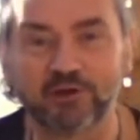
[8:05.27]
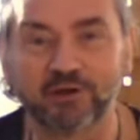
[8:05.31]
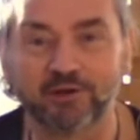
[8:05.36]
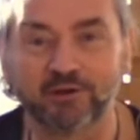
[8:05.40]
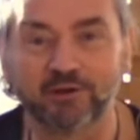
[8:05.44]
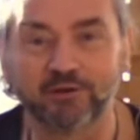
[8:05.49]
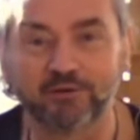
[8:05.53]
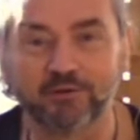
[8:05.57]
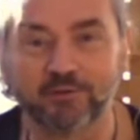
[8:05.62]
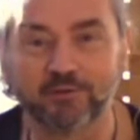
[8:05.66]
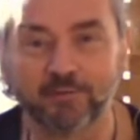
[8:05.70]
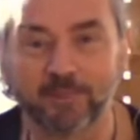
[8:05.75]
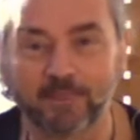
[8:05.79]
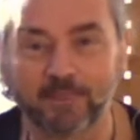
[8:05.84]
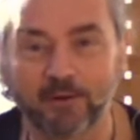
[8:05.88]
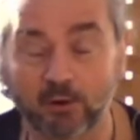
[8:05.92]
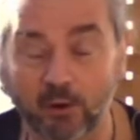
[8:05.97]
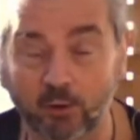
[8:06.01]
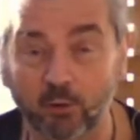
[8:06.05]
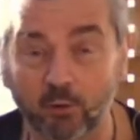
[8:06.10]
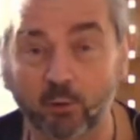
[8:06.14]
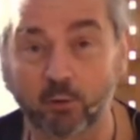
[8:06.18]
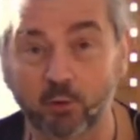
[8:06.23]
Uh,
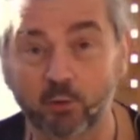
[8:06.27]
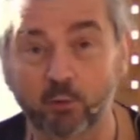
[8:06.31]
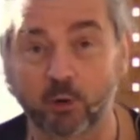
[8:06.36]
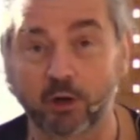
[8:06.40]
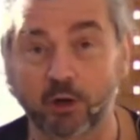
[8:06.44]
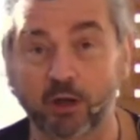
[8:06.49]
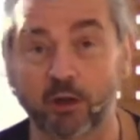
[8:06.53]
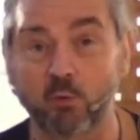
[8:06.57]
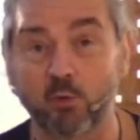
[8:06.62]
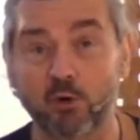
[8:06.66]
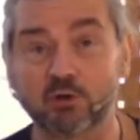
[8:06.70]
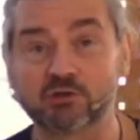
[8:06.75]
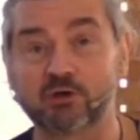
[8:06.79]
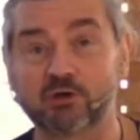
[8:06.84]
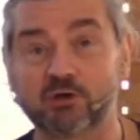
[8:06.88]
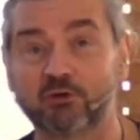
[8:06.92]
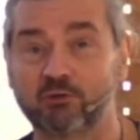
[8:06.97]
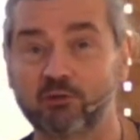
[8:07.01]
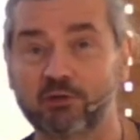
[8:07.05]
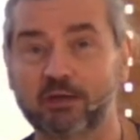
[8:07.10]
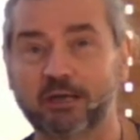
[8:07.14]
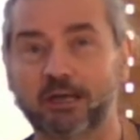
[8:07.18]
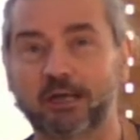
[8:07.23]
Oh, what I was
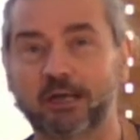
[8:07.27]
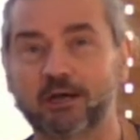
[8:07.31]
on in the